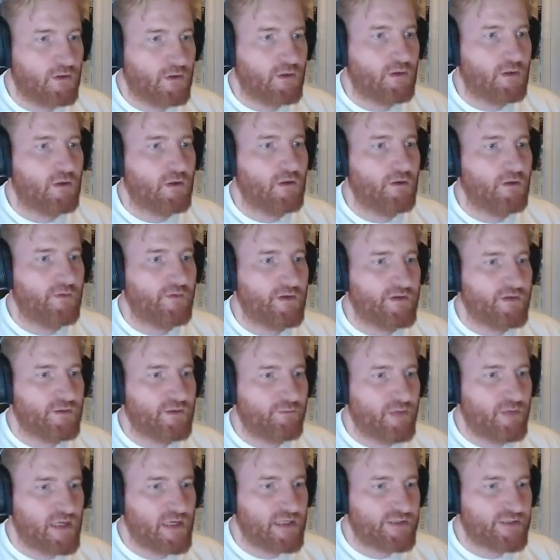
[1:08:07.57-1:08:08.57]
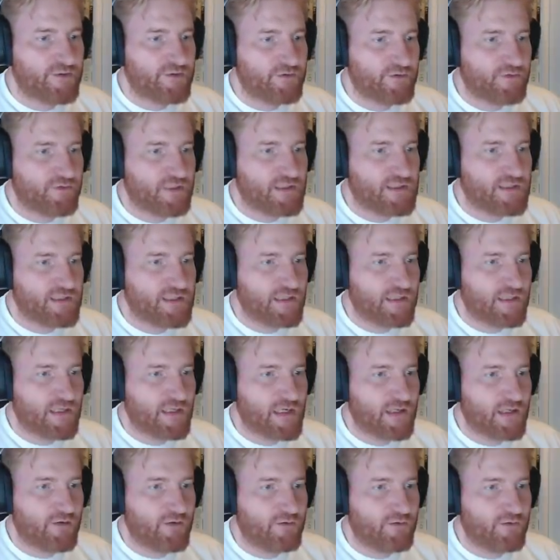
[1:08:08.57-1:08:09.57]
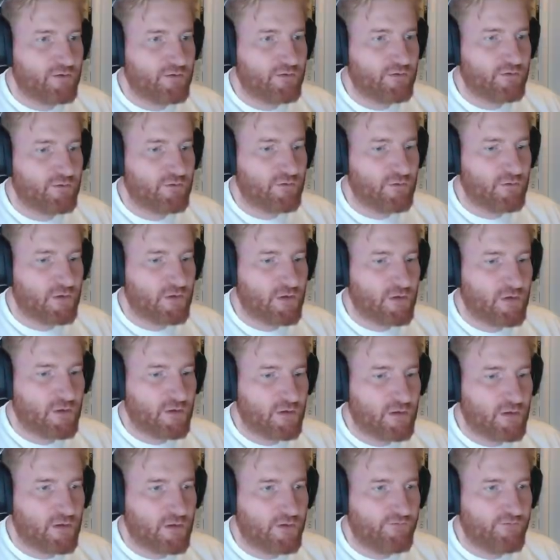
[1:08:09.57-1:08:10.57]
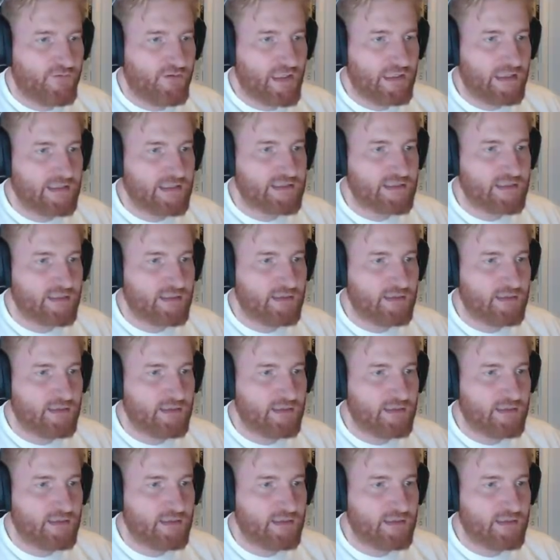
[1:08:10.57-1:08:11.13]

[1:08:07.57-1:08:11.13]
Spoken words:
Then the Panzer can take out the Valentine.